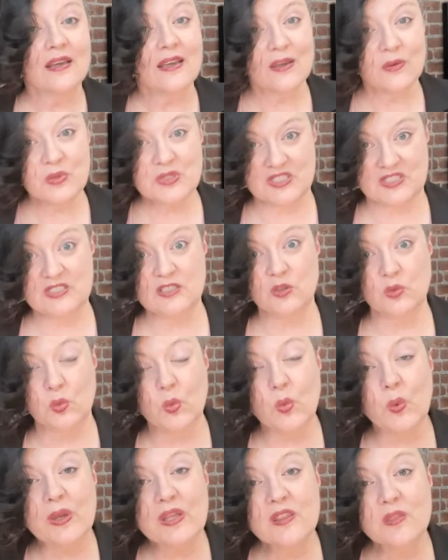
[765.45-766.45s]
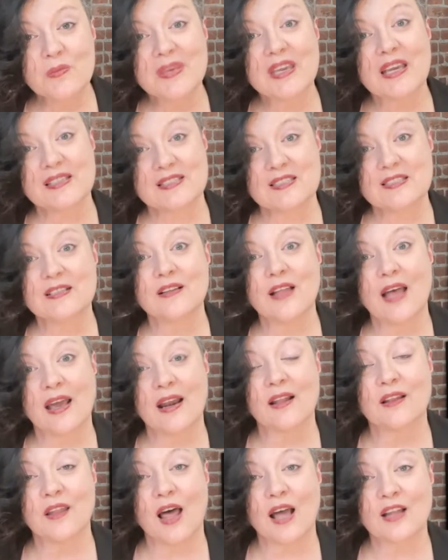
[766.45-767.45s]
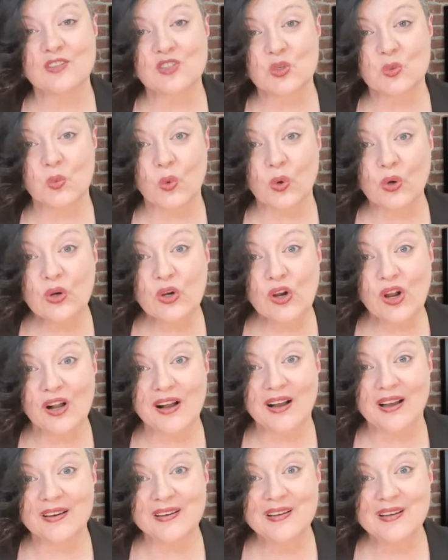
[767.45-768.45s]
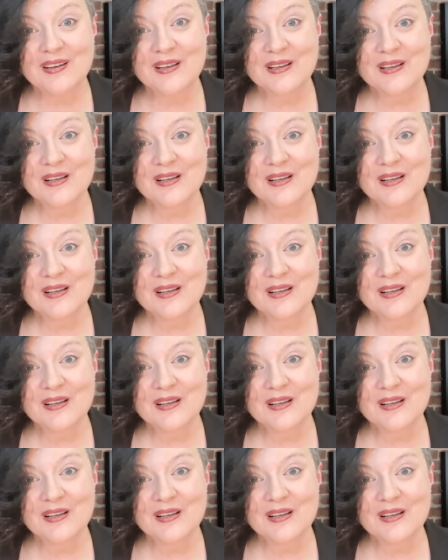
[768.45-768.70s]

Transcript: It was still with me. I still had a lot to work on.